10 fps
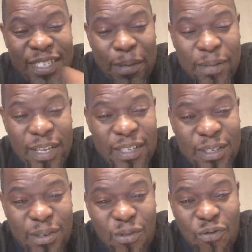
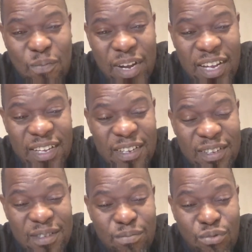chapters of my
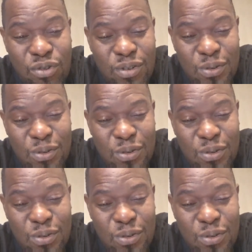book,